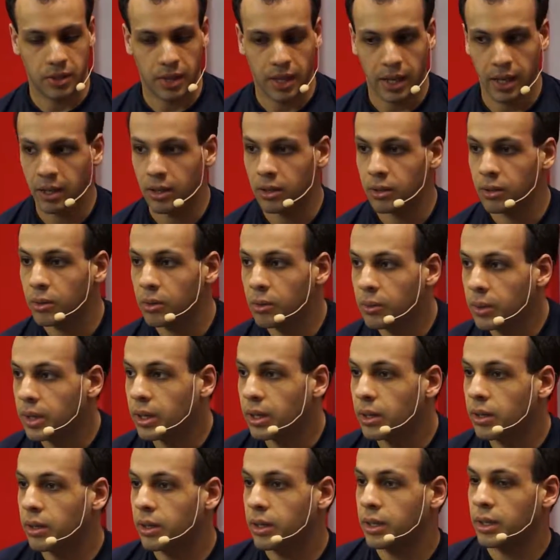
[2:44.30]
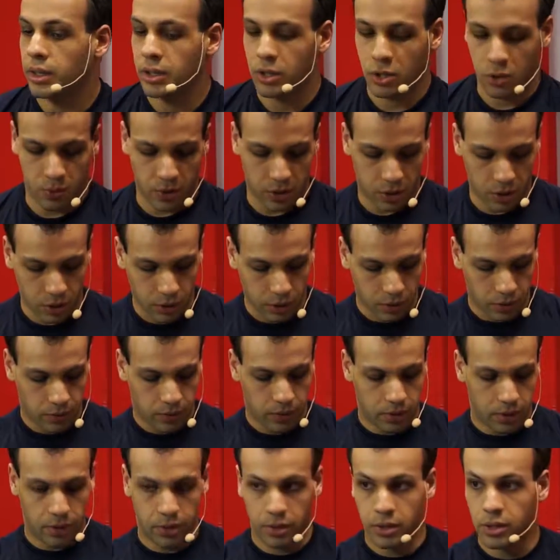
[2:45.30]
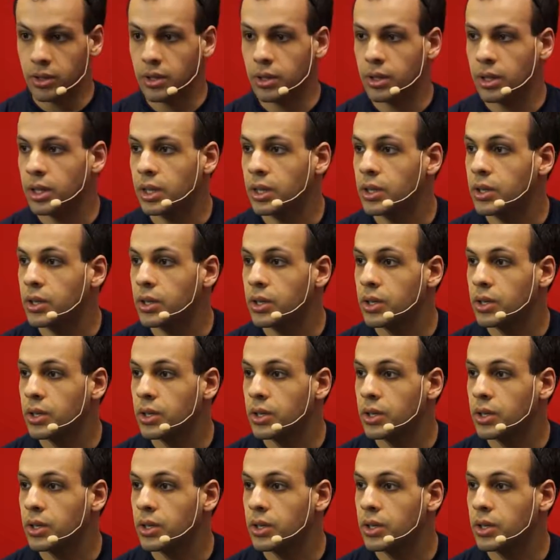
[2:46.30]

now we're going to switch over to the